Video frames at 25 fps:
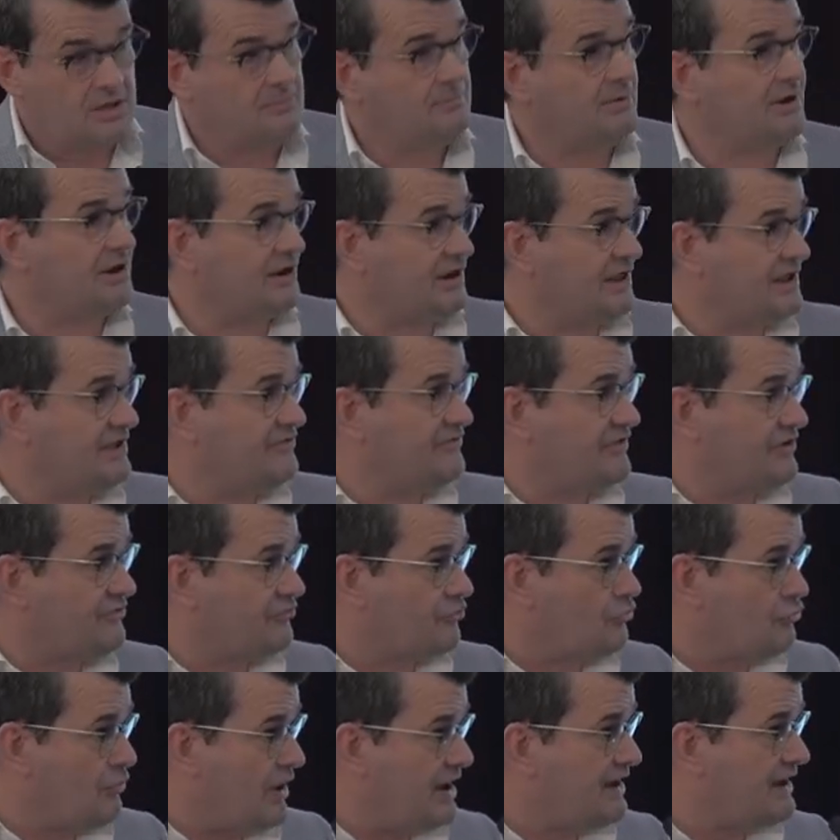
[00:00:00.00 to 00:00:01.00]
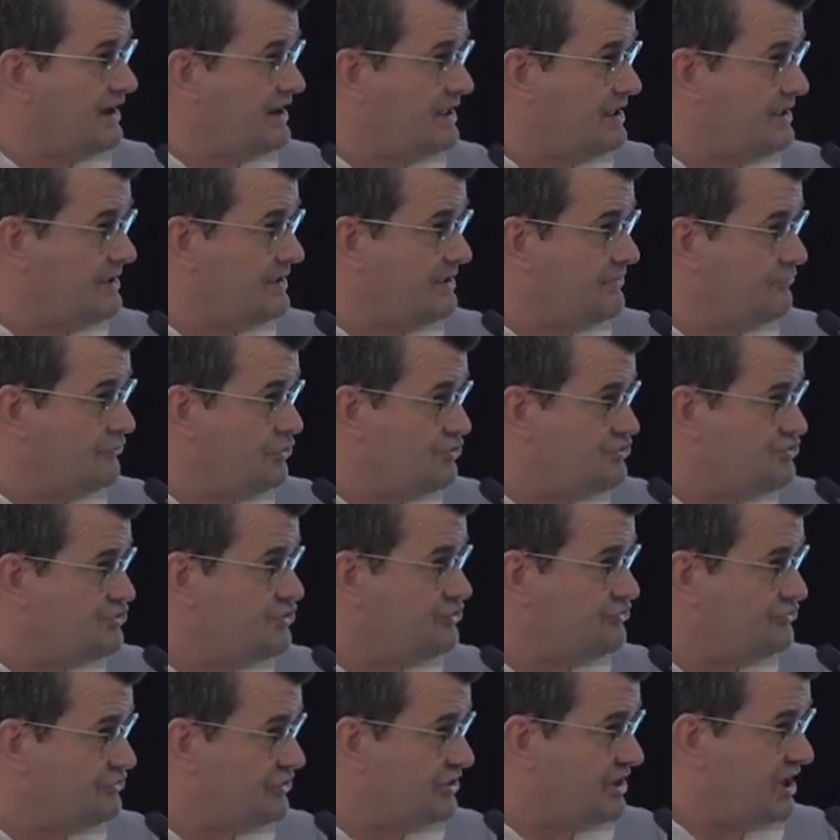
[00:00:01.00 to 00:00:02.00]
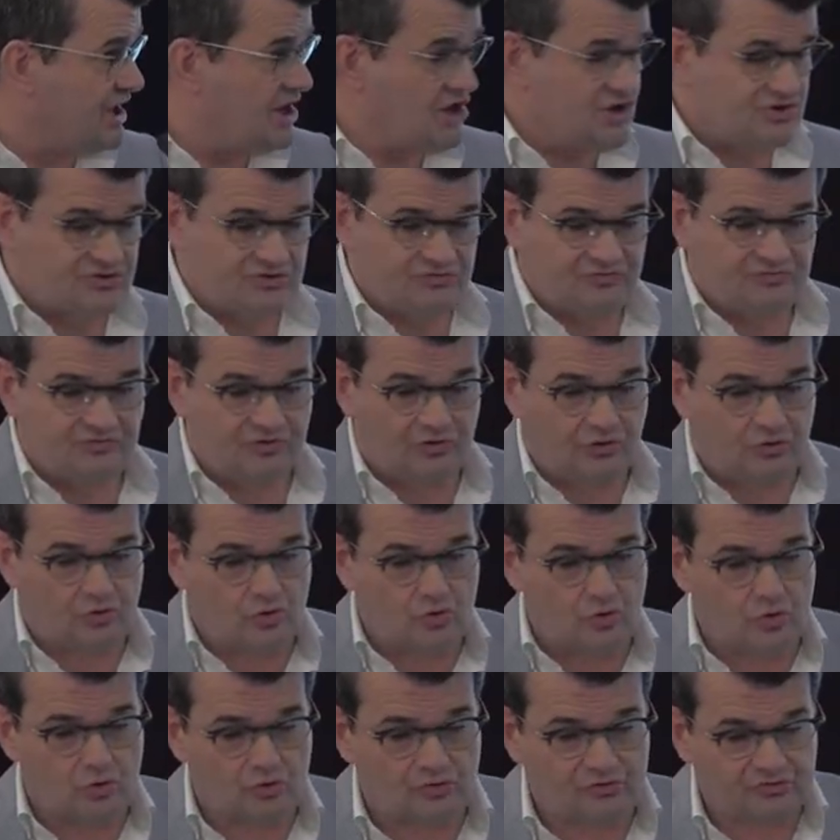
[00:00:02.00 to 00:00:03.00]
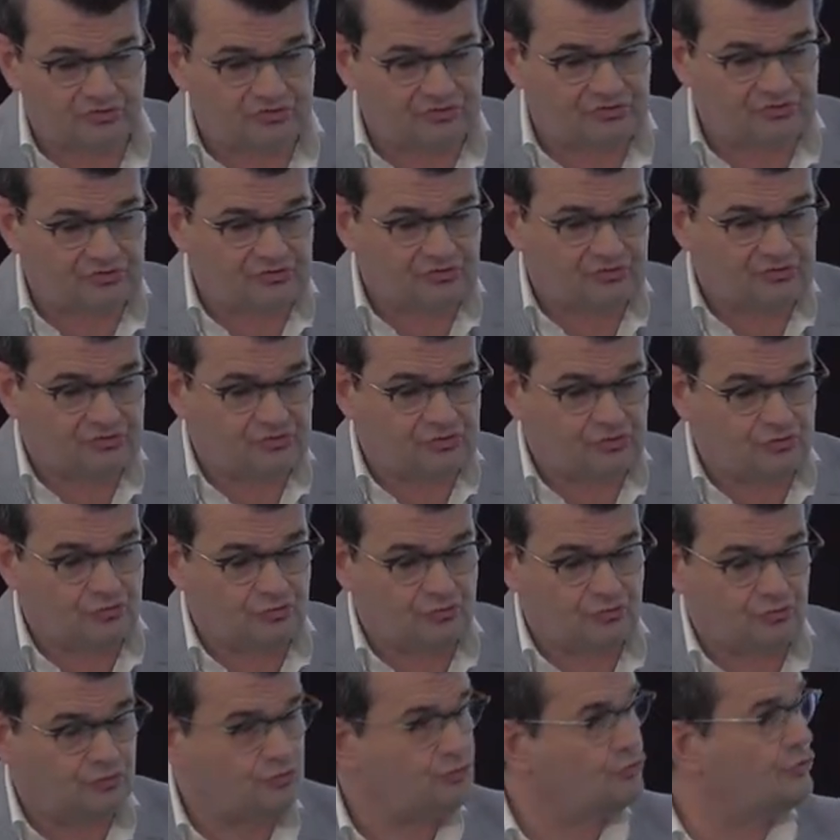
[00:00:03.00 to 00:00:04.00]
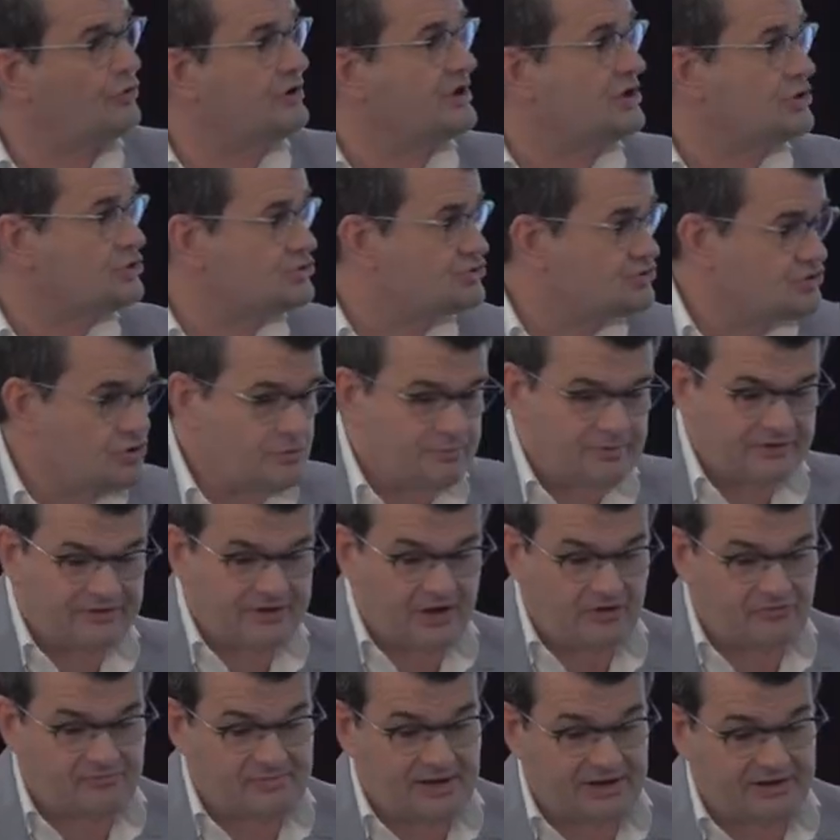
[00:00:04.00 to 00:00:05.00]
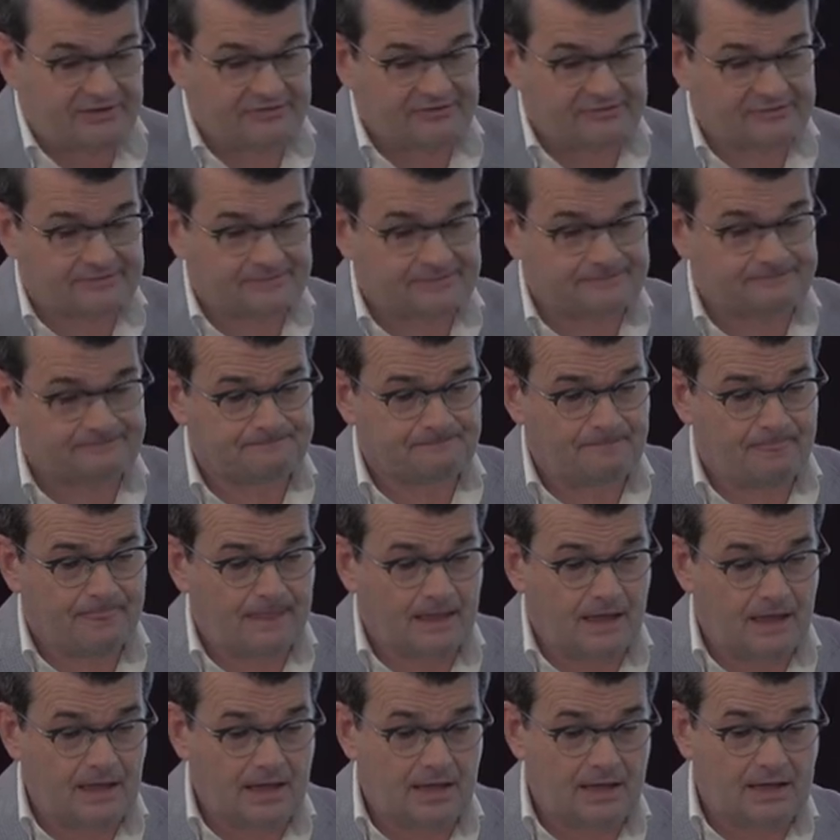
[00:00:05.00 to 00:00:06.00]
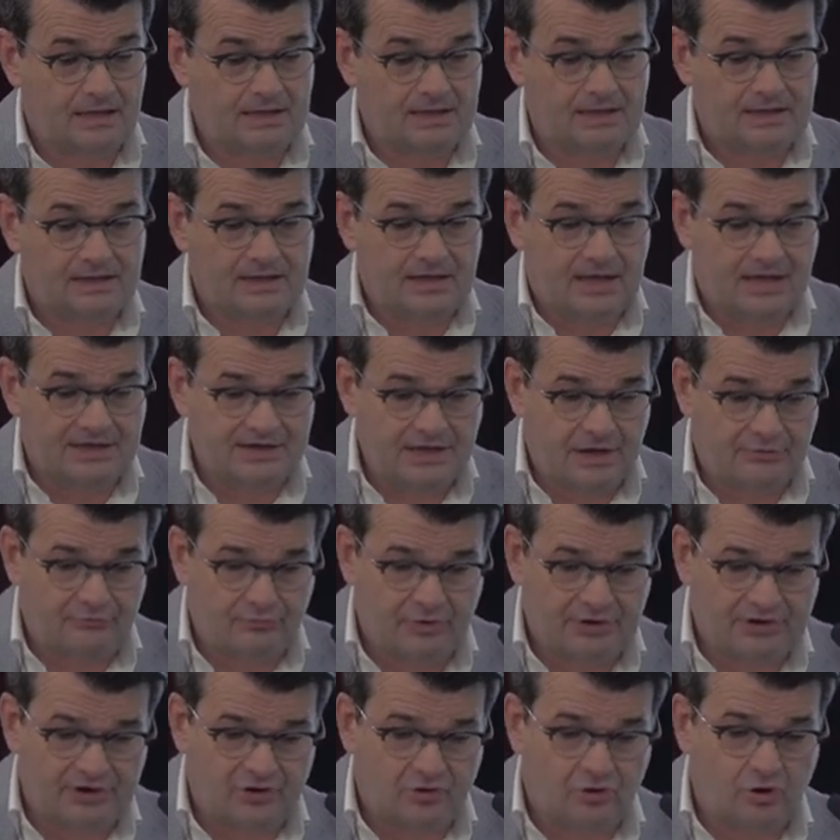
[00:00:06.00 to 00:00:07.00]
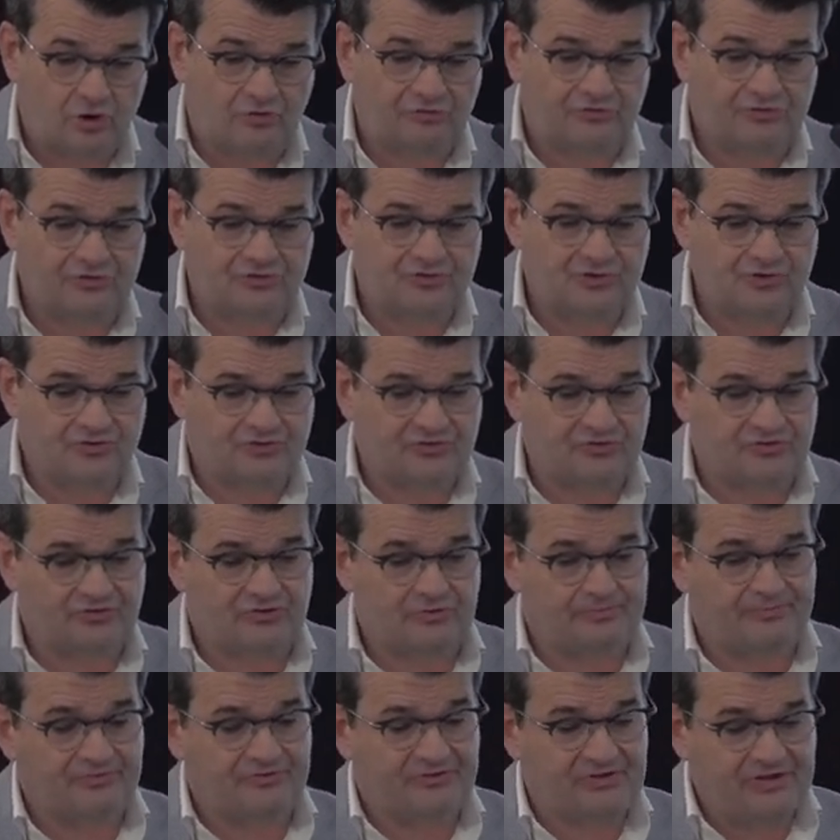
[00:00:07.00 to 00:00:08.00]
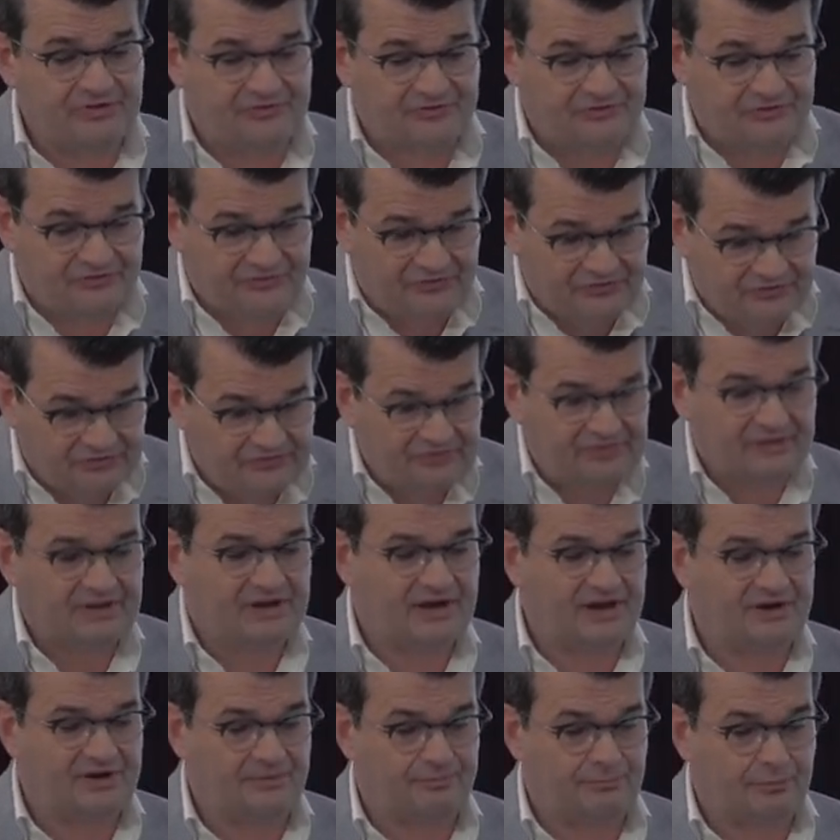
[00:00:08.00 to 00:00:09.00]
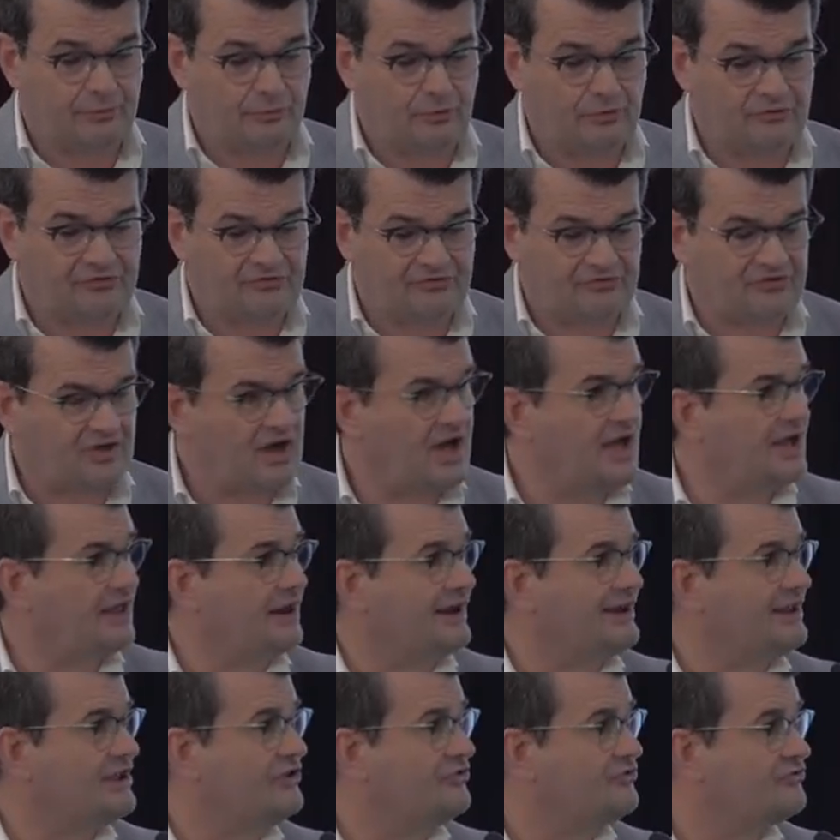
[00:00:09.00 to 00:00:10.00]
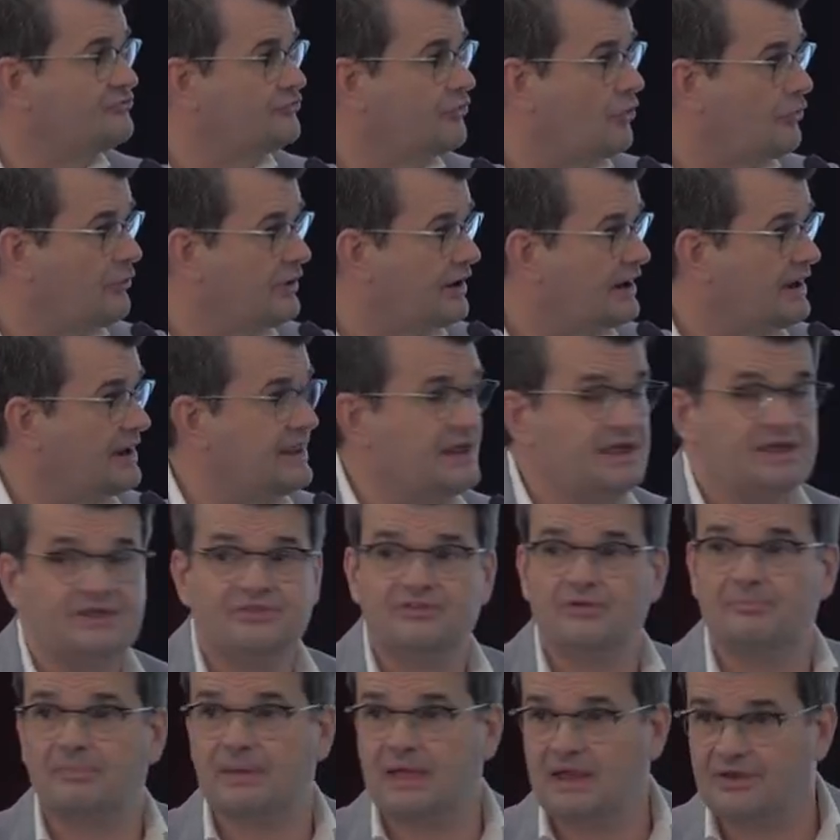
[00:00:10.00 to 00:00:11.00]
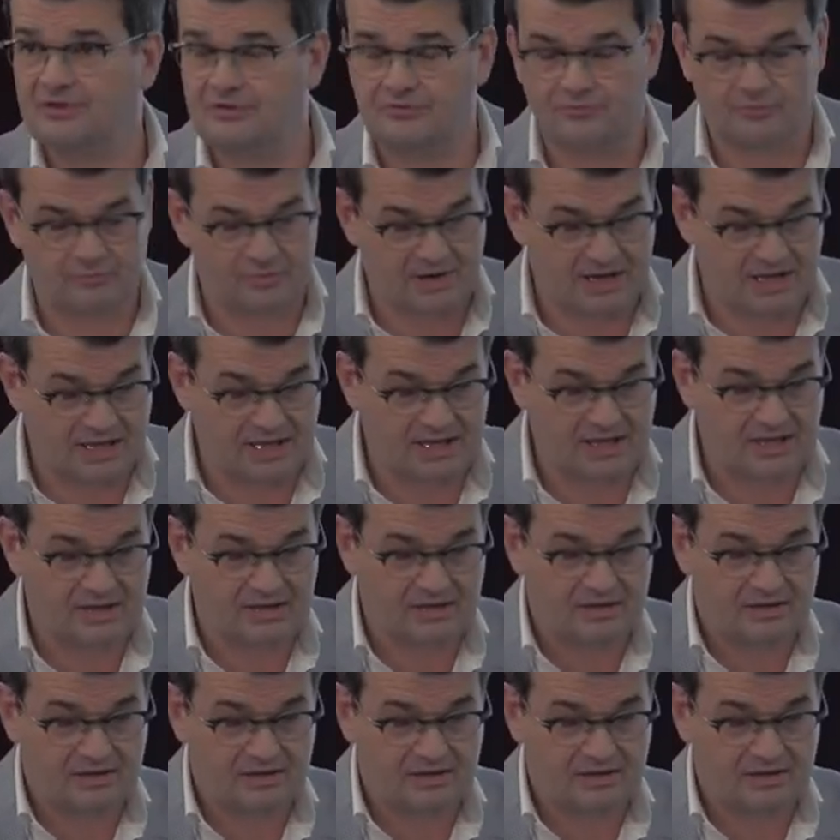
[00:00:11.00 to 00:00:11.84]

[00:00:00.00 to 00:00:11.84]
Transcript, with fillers: But at least there's greatly reduced occasion for the courts to reinterpret those matters. An unwritten constitution subsists in a broad scale and historically dependent way.